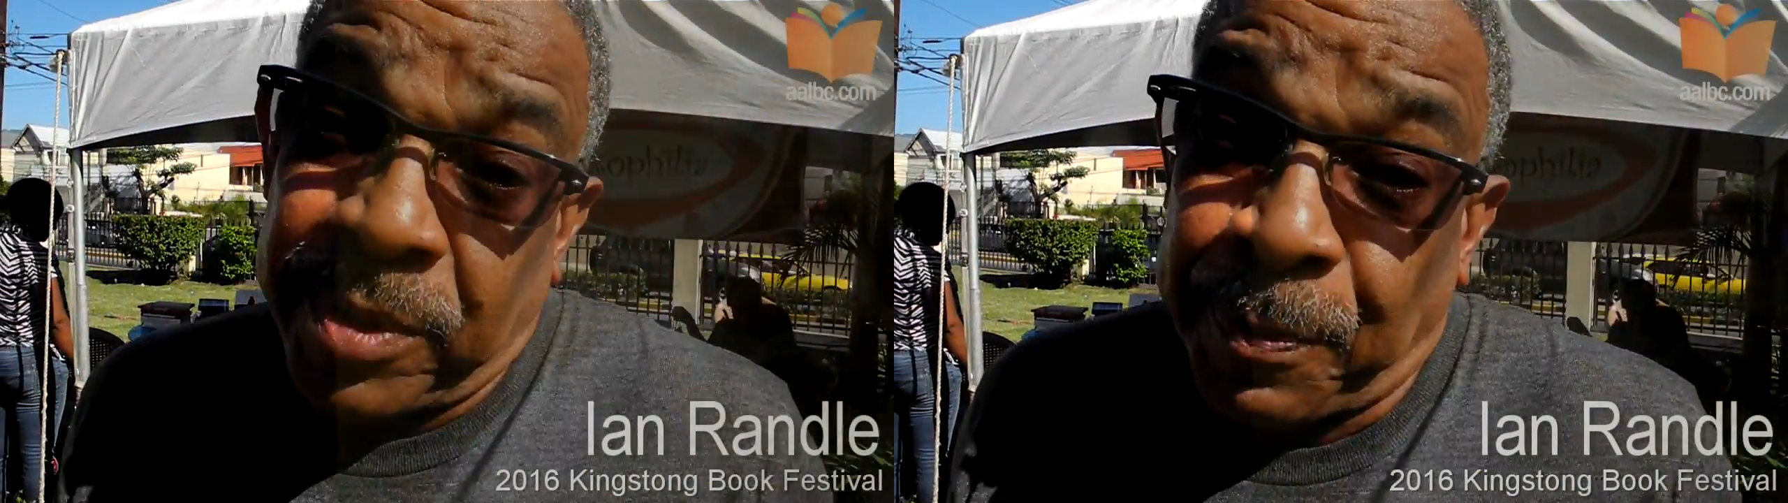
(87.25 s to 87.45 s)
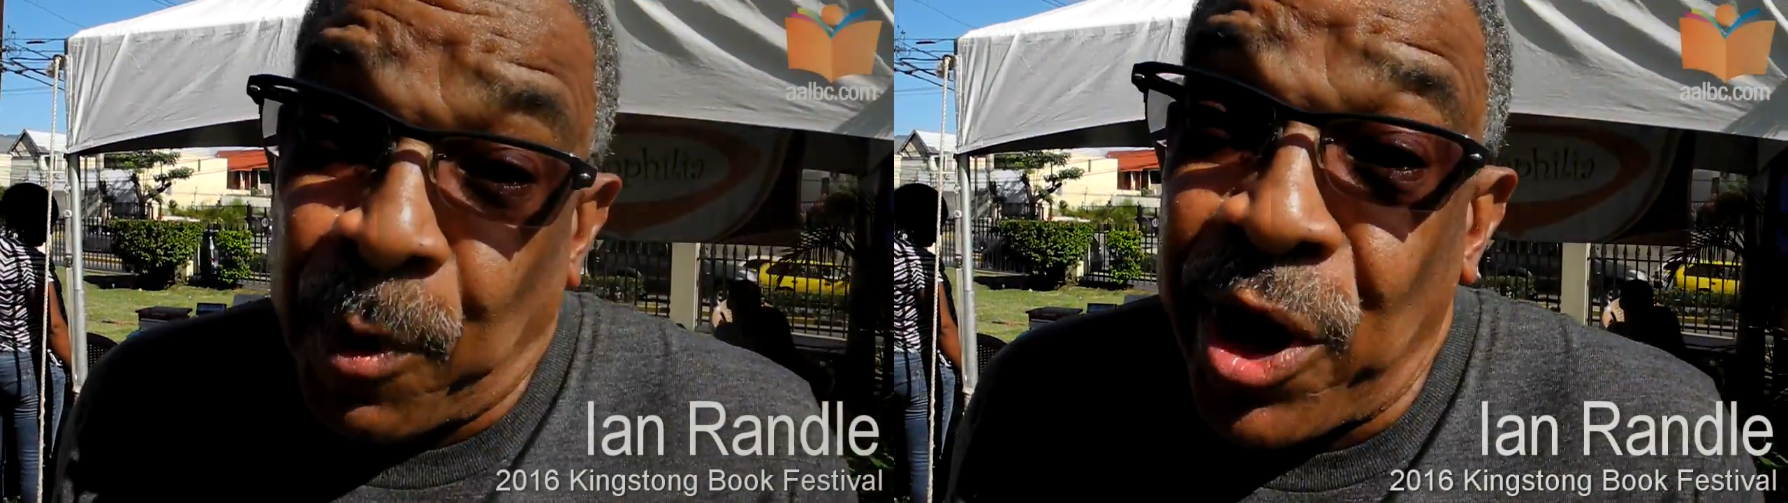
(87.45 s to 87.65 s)

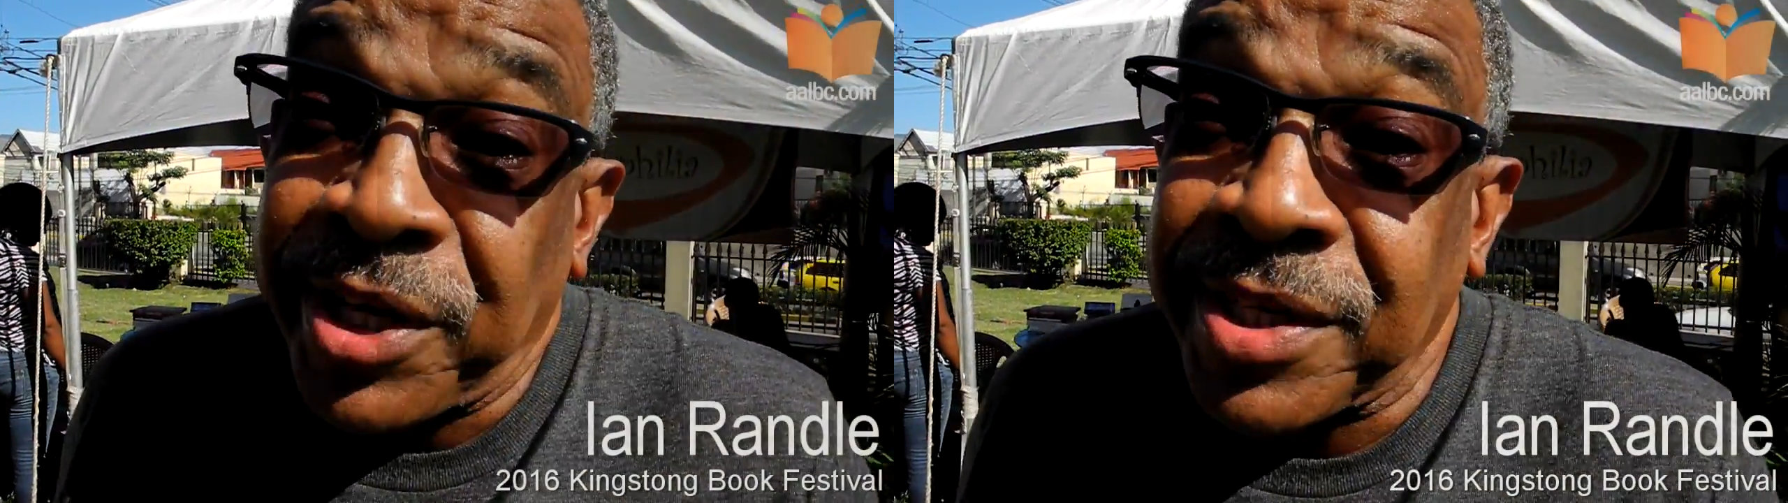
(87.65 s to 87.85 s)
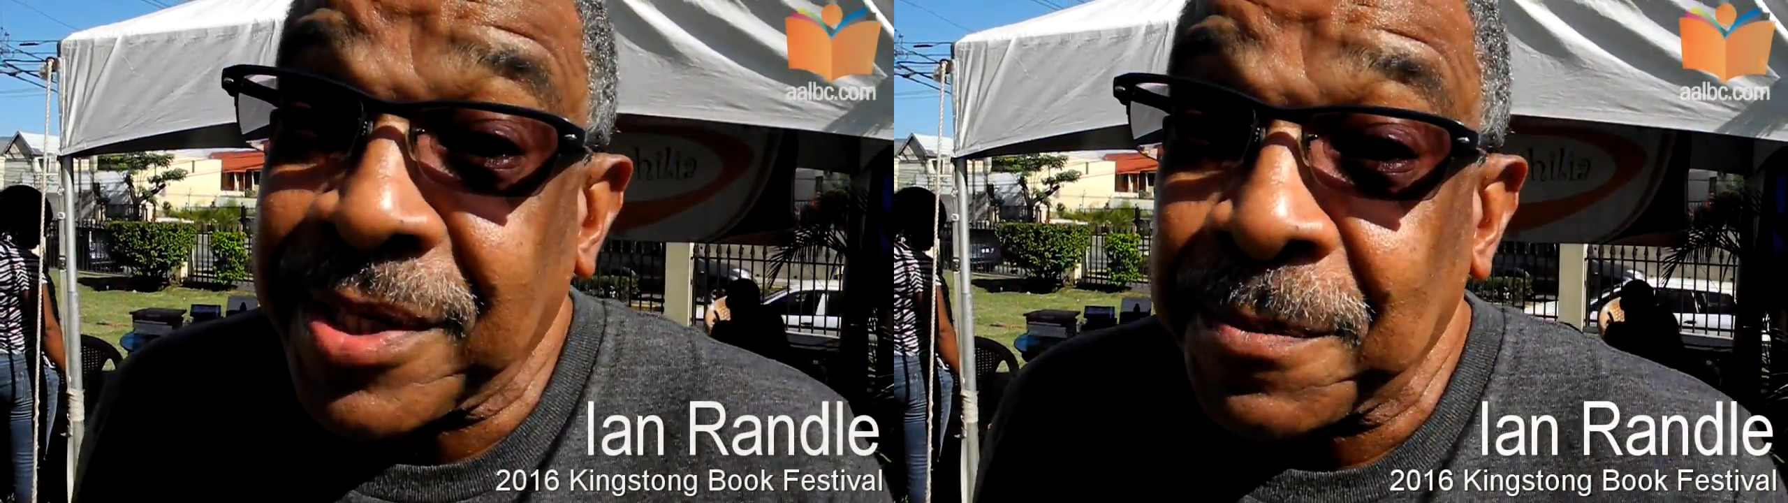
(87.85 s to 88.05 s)

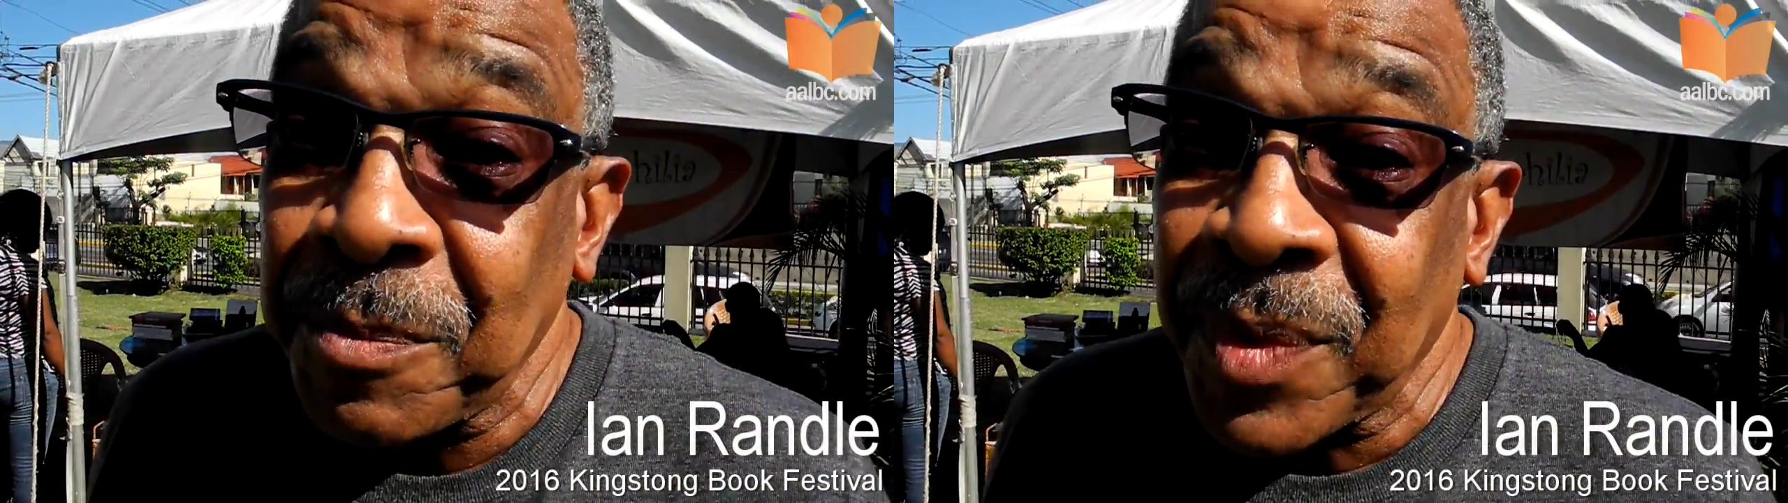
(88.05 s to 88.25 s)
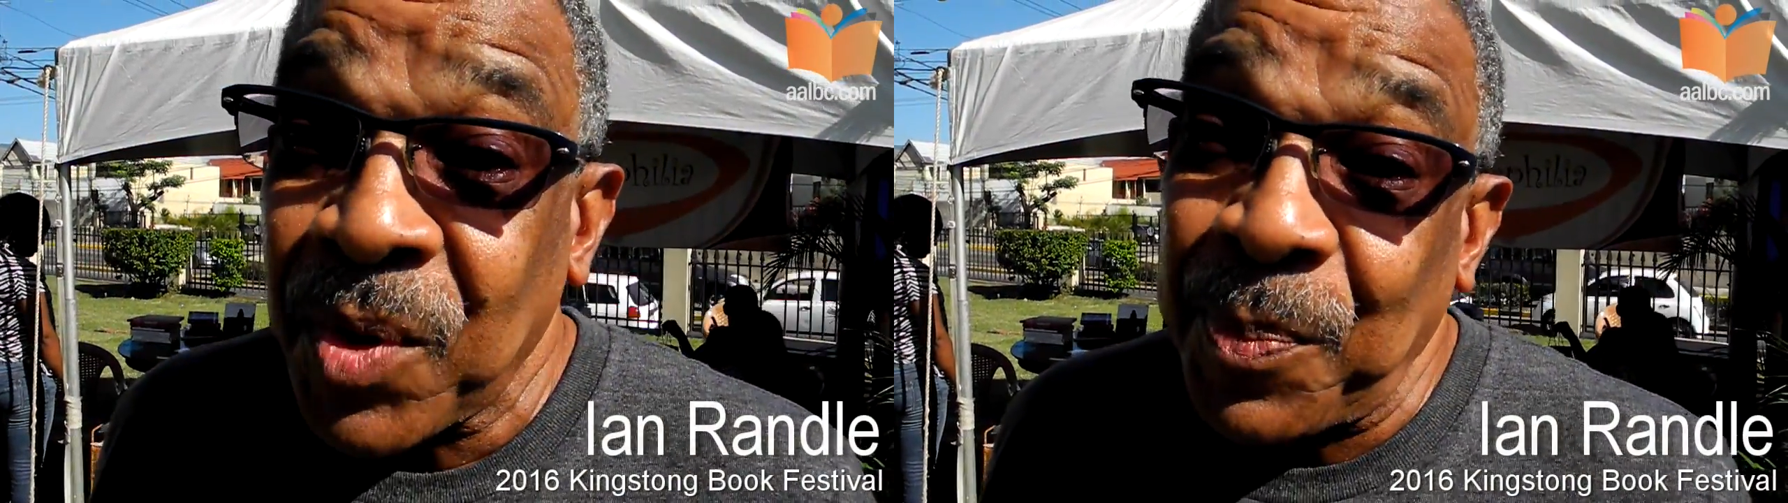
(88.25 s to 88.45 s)
Sports.
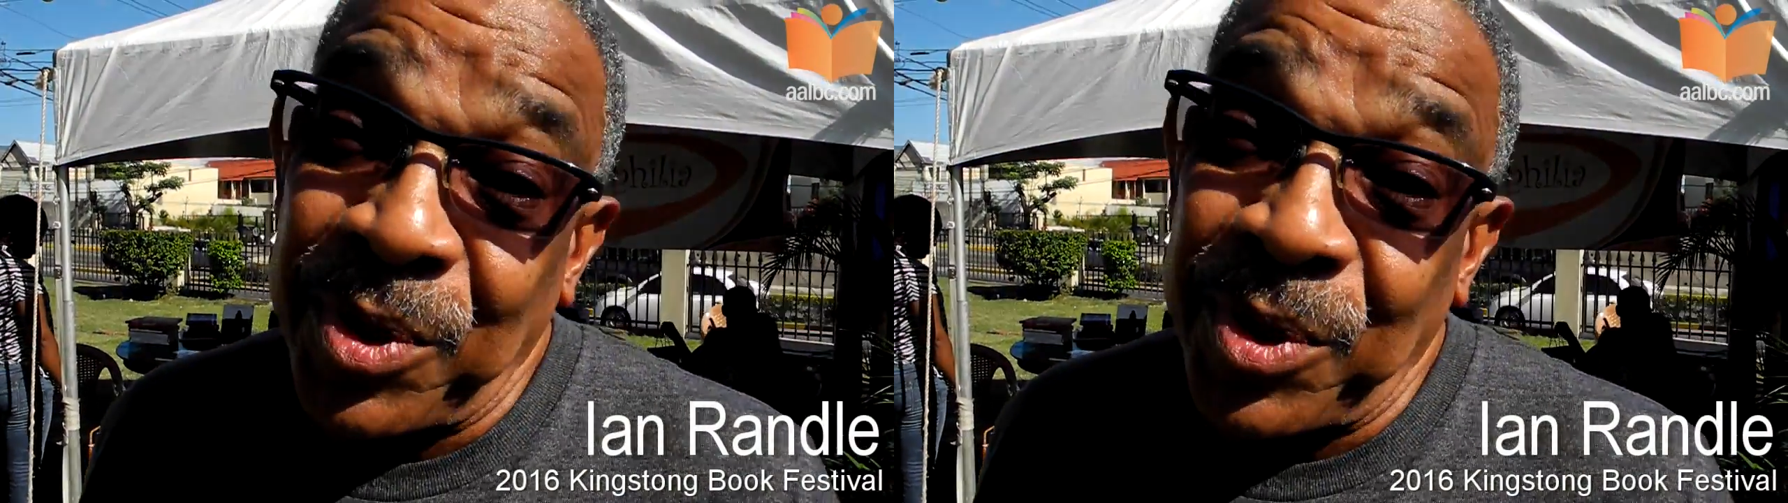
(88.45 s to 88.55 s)
We